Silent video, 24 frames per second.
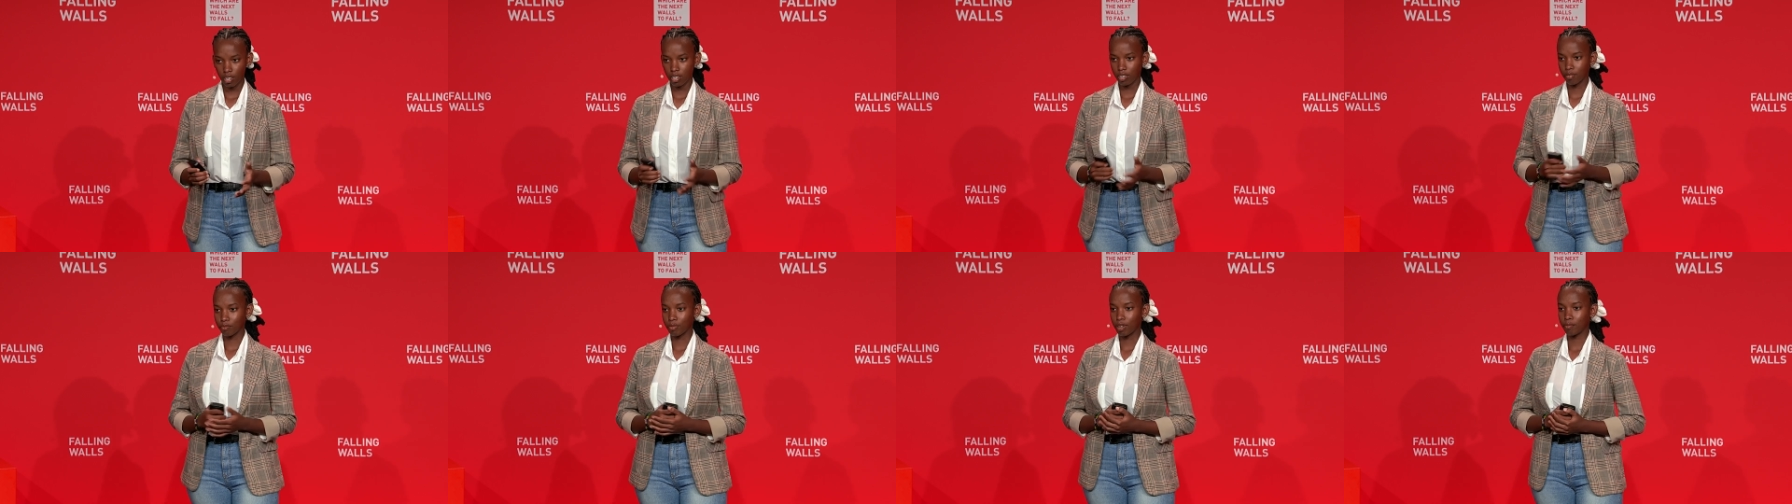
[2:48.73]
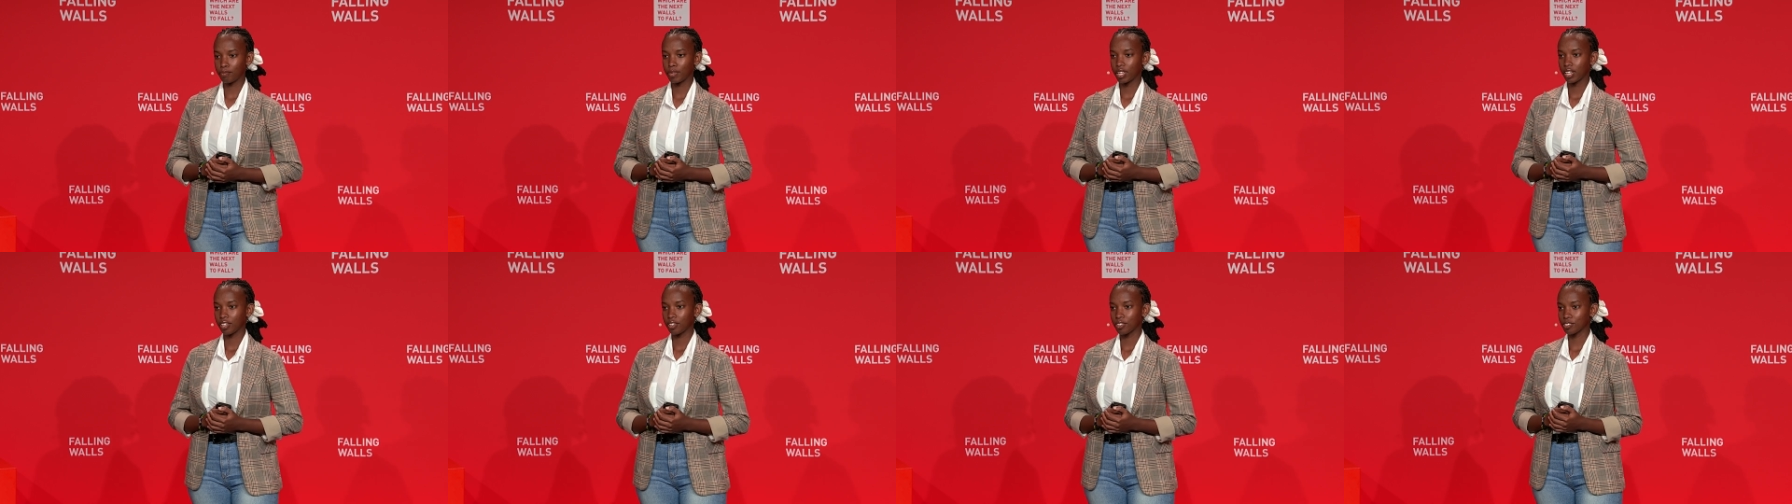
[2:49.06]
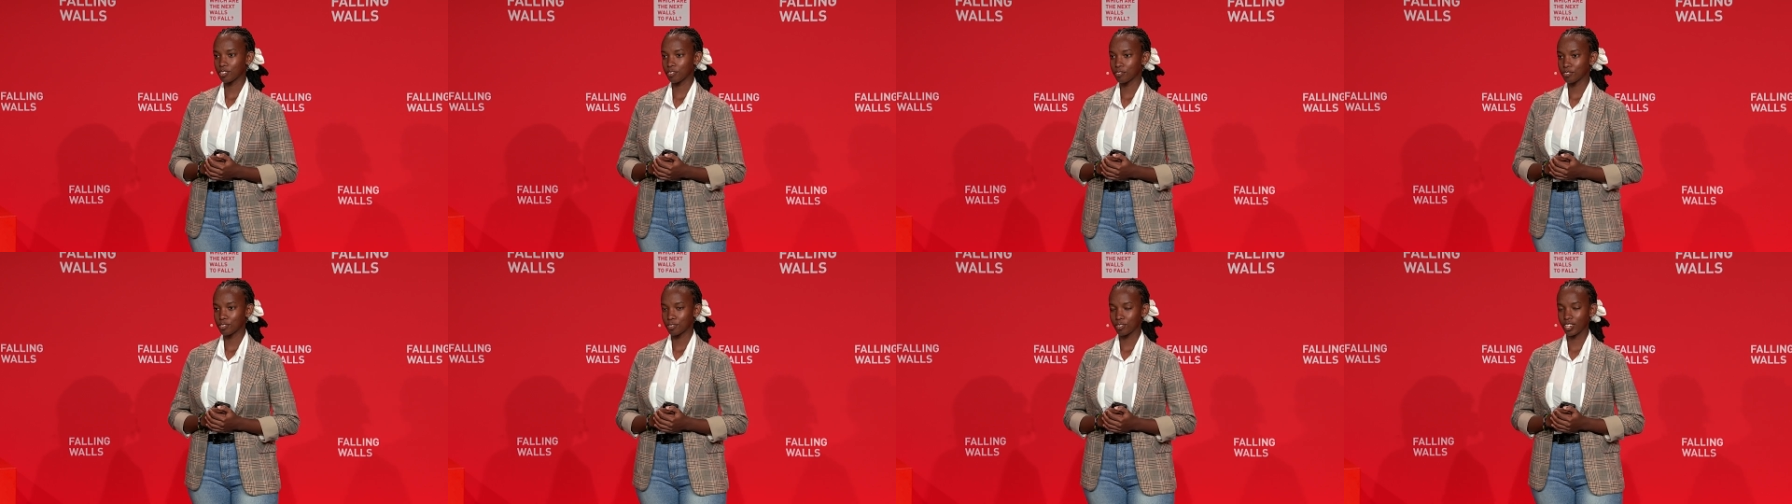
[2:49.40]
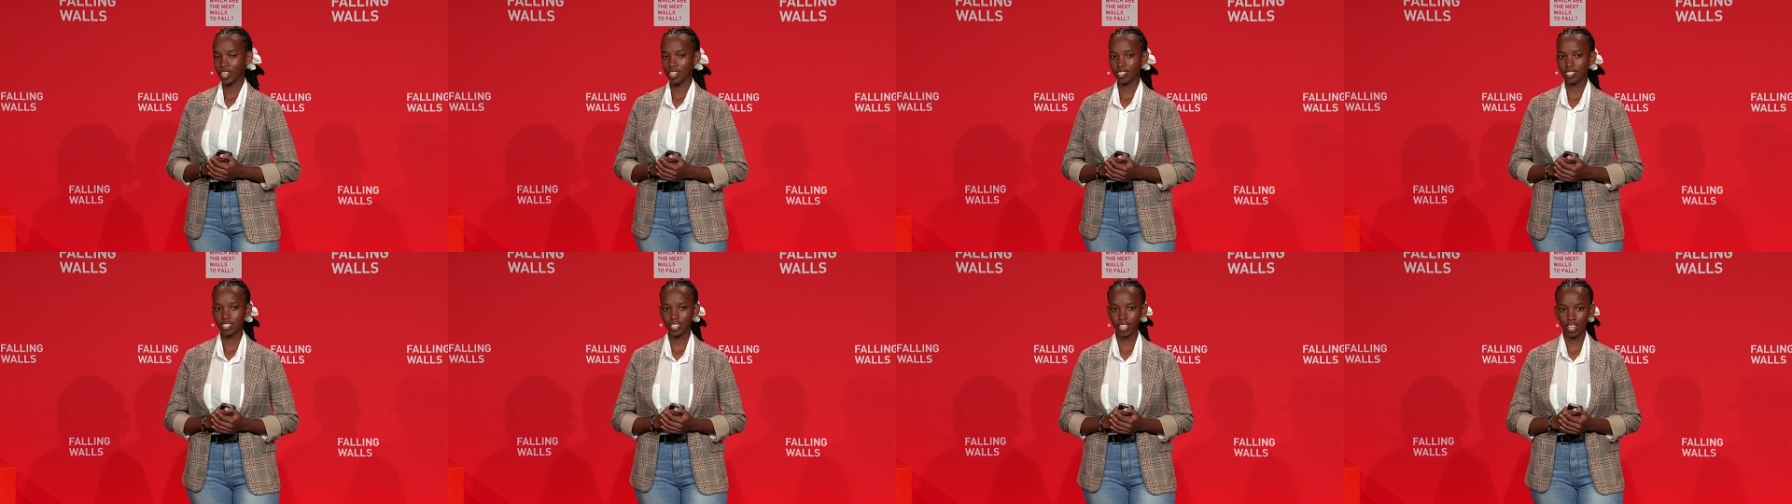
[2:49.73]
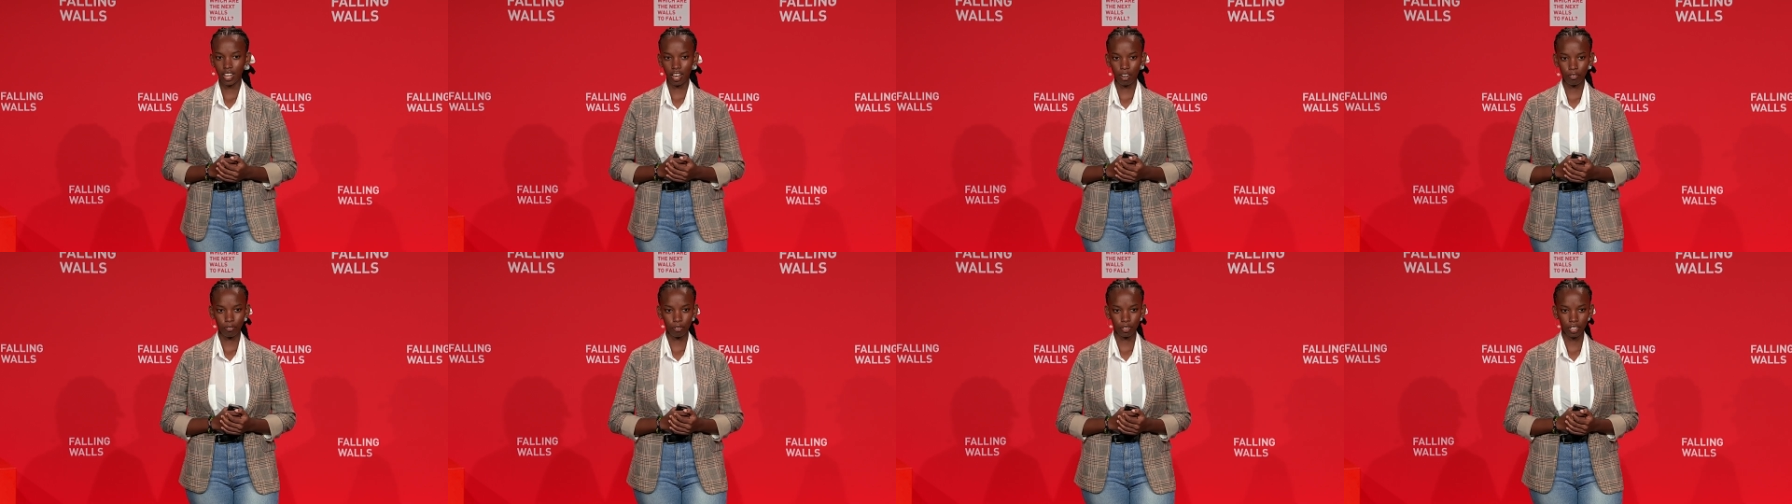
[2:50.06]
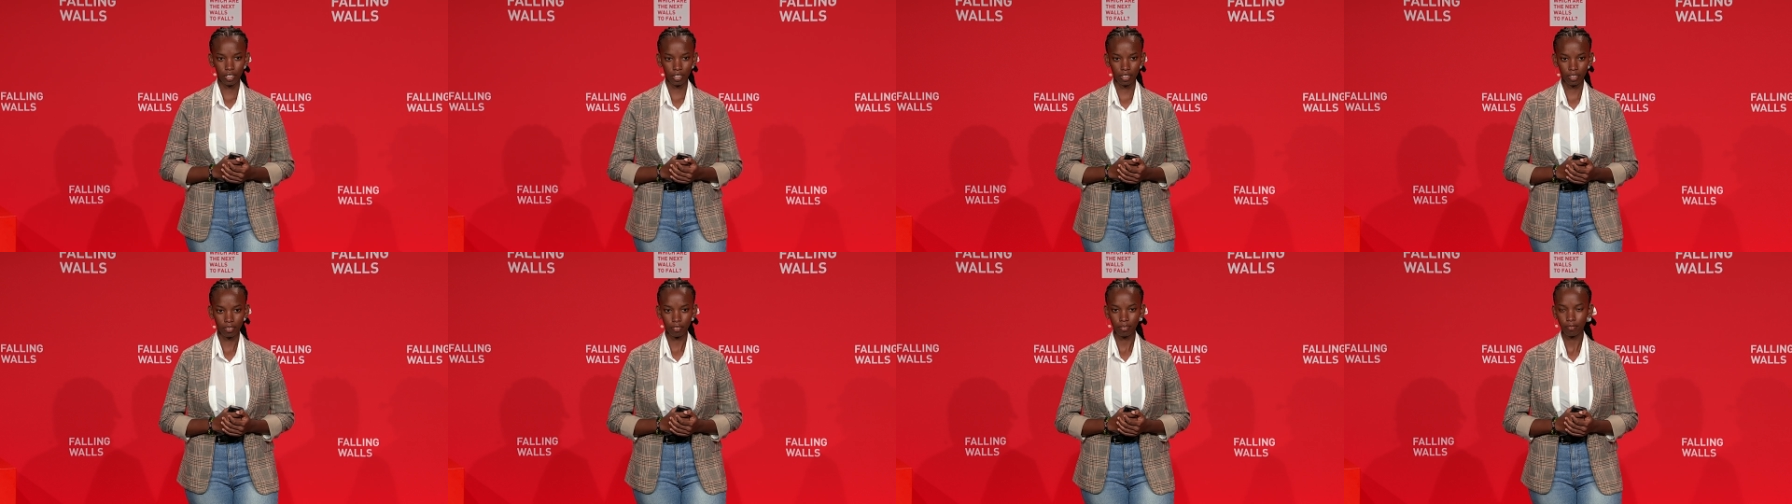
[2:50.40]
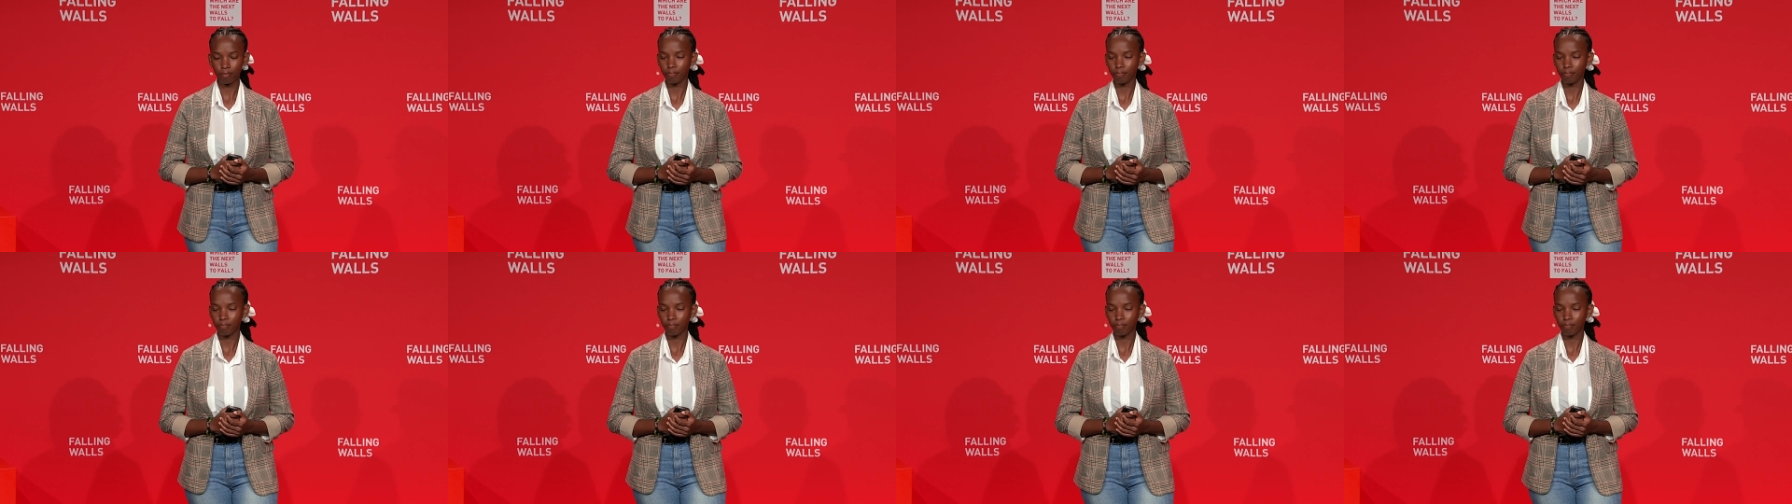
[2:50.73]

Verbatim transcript: um, millions of students in Africa.